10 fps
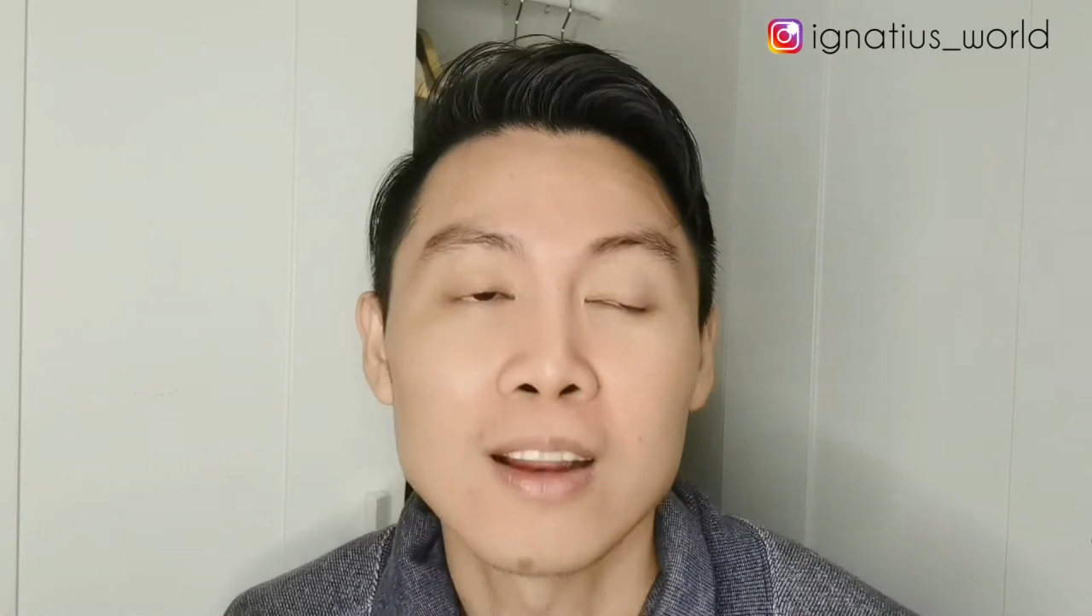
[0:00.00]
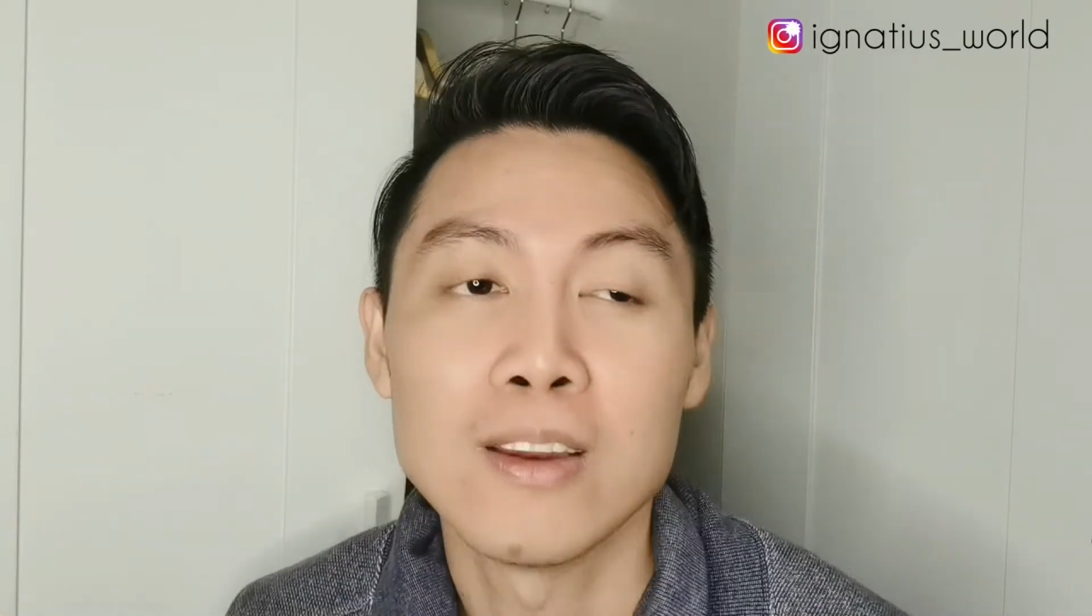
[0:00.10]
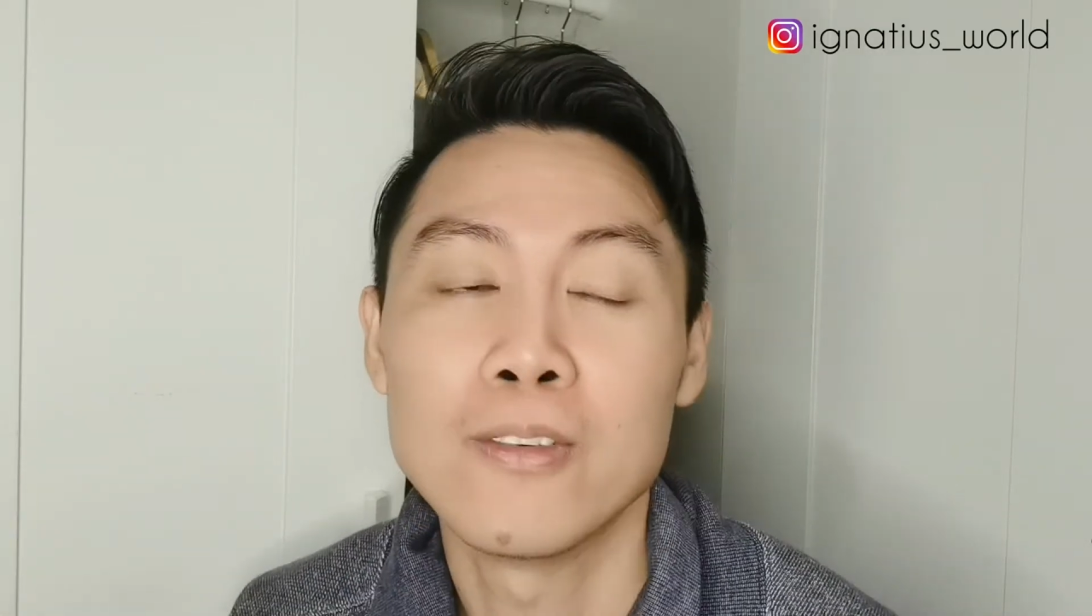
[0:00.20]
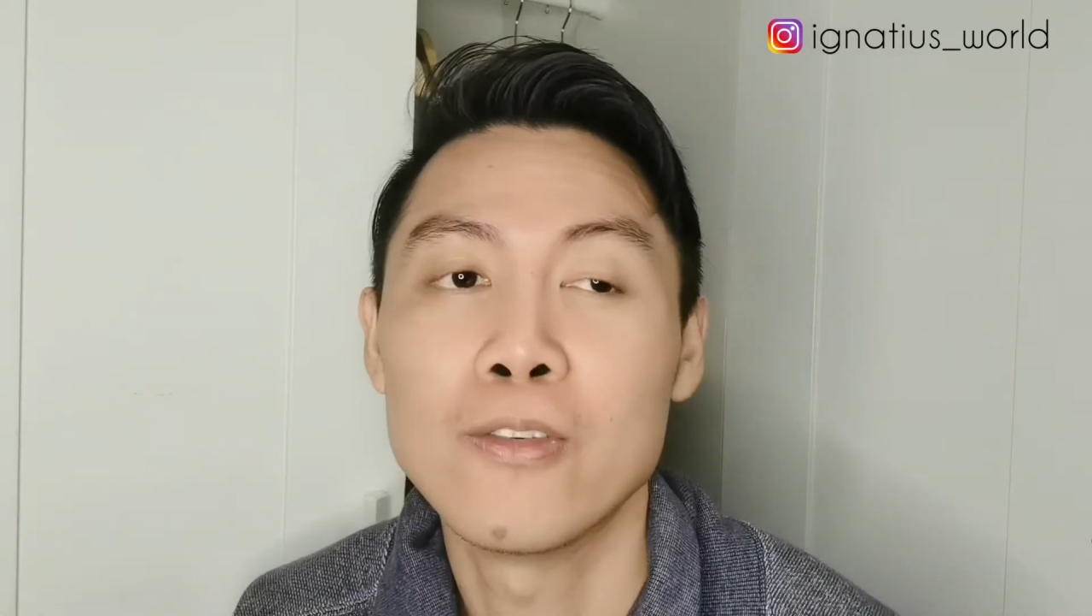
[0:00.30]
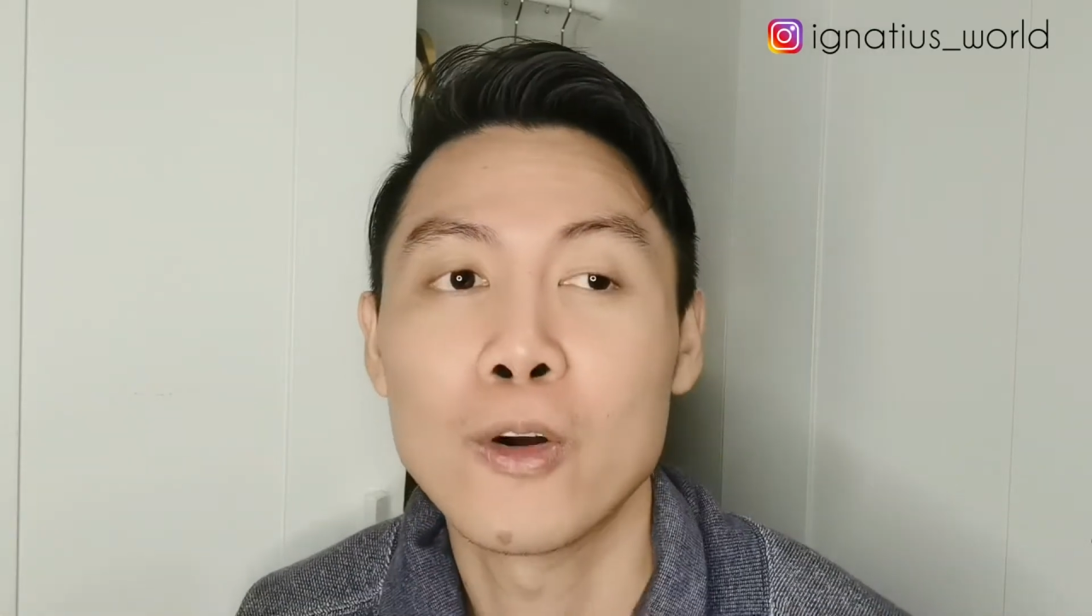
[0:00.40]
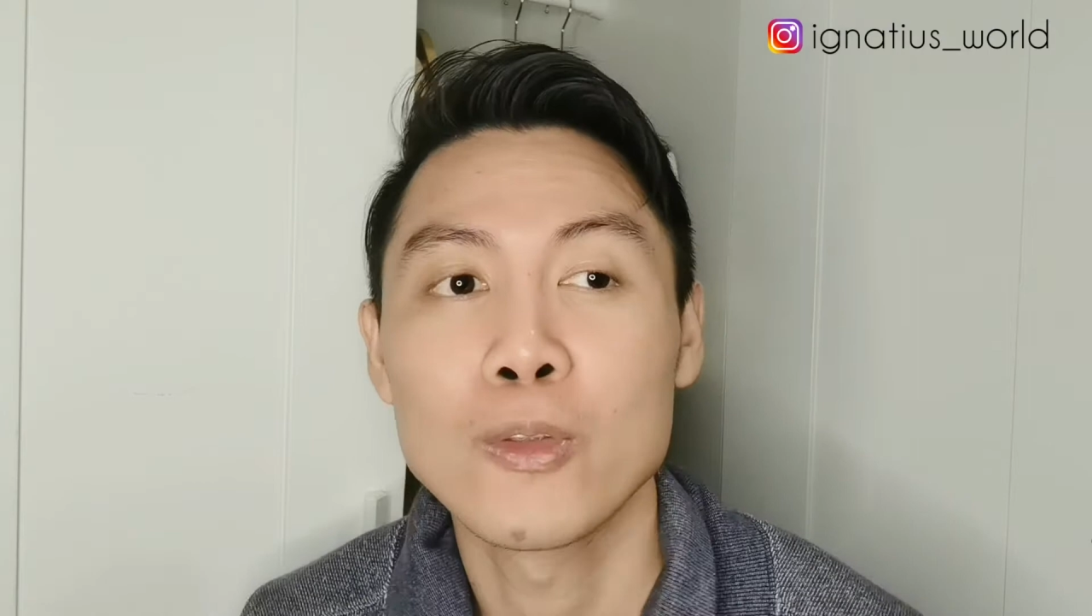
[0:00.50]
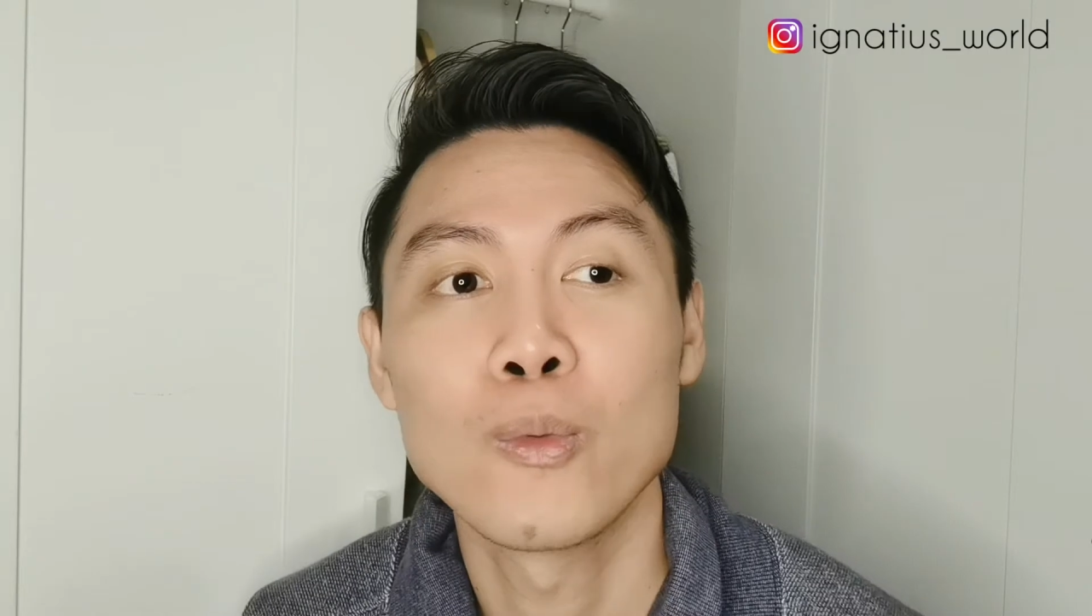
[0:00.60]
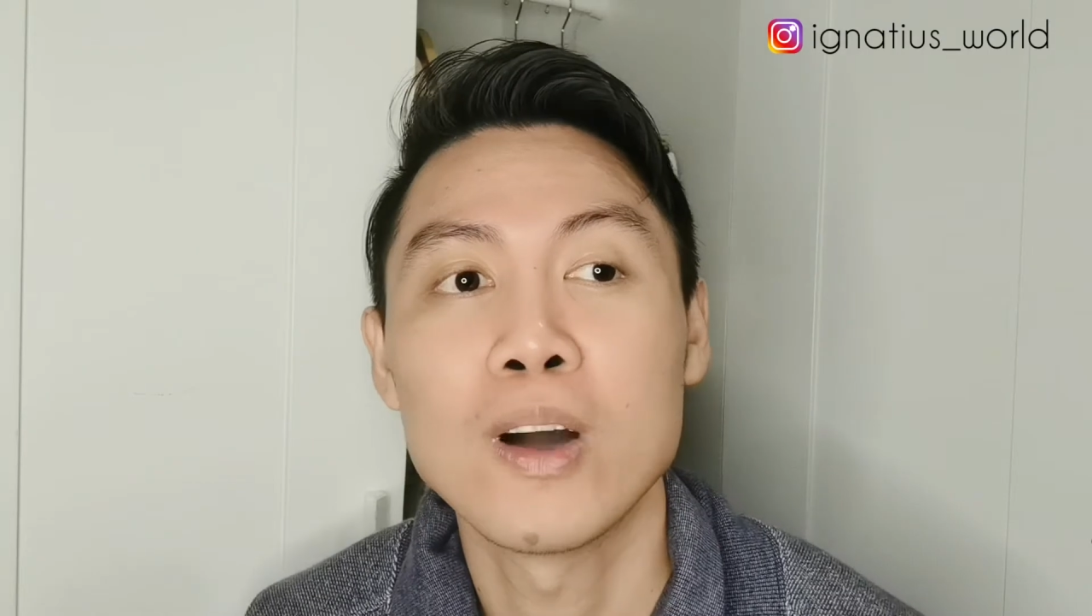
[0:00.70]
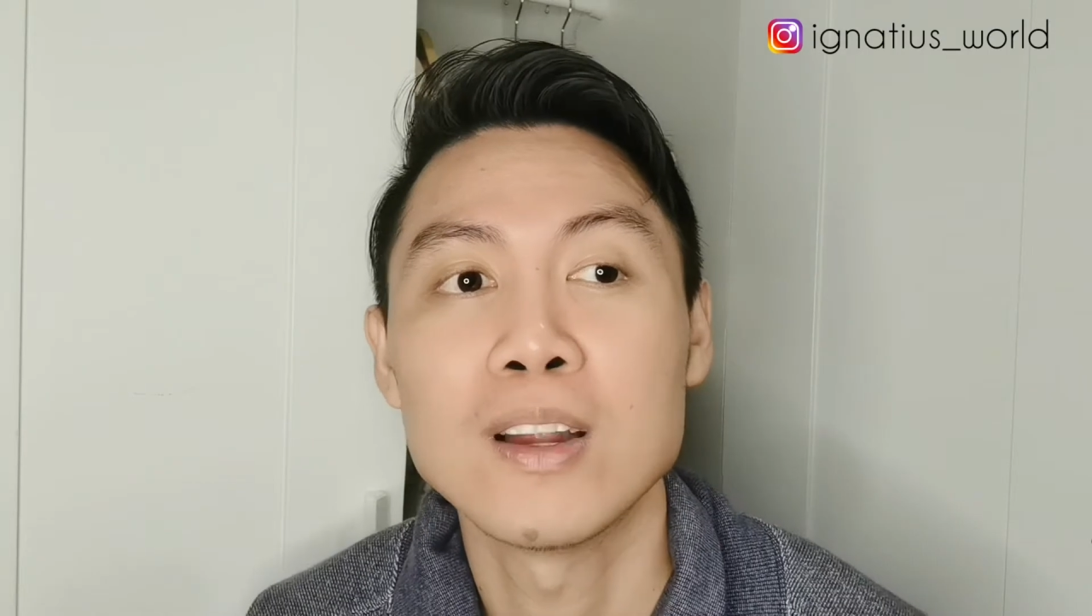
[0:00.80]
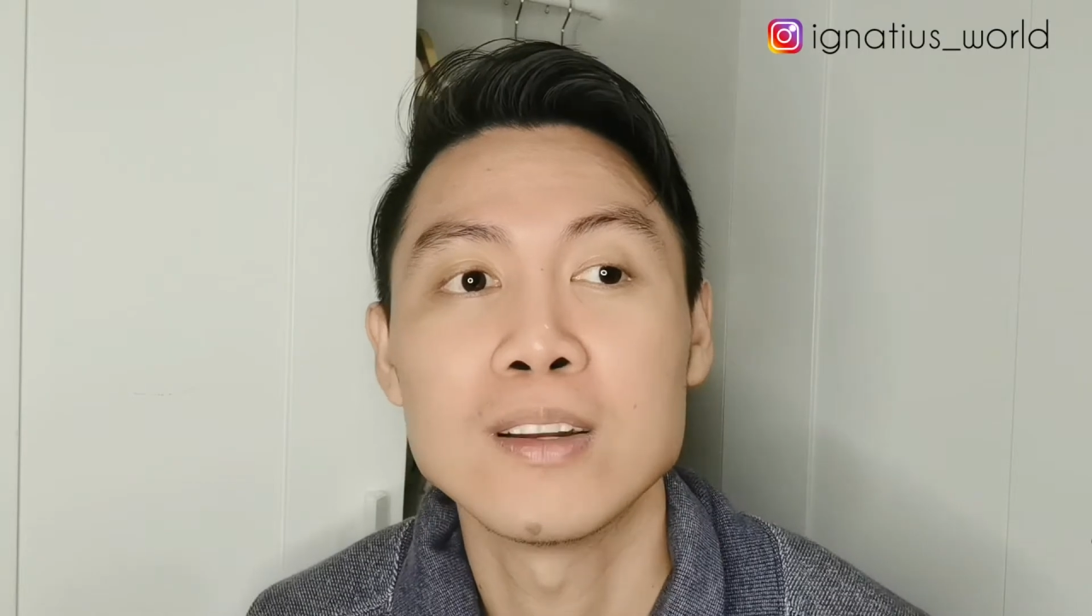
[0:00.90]
The fourth
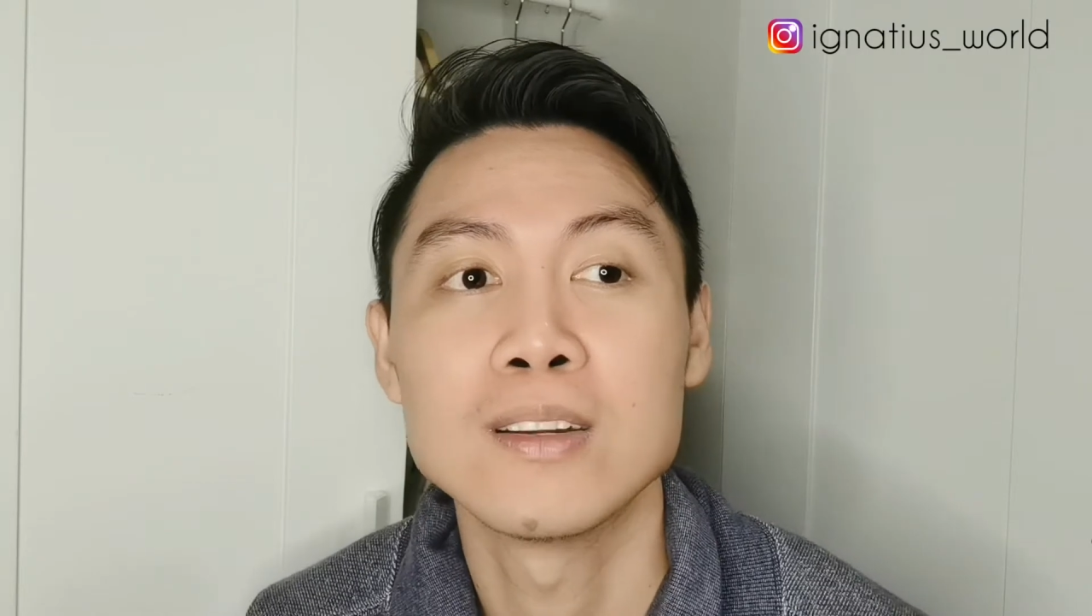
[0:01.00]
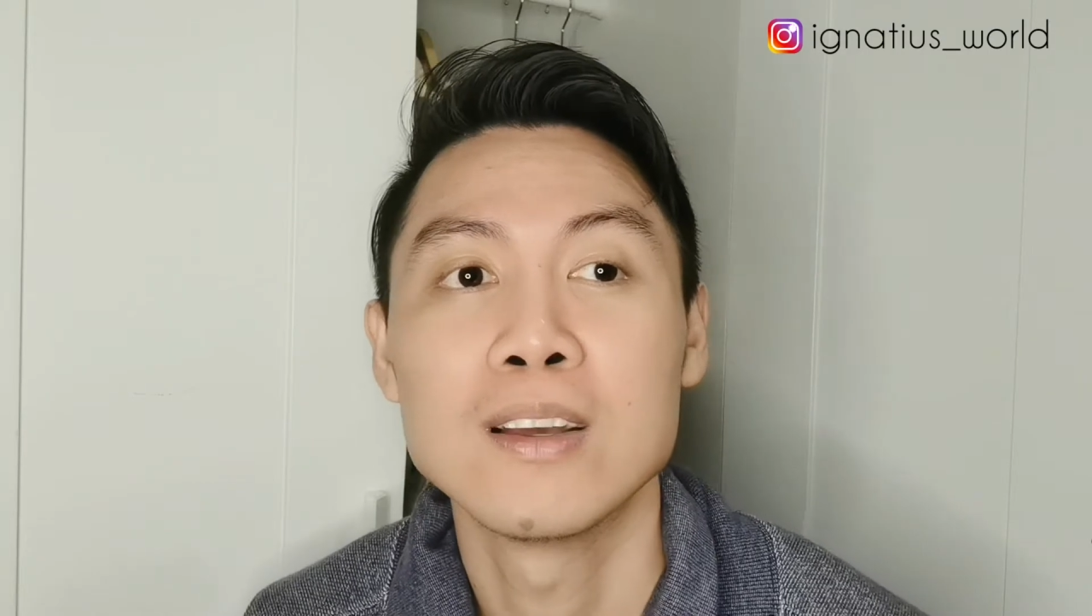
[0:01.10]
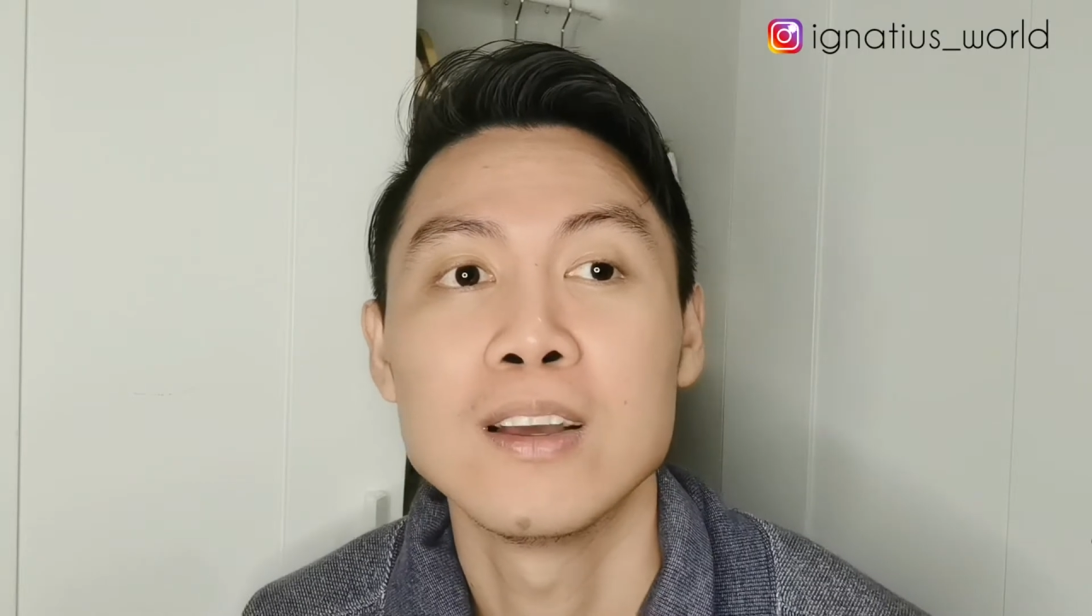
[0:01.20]
one,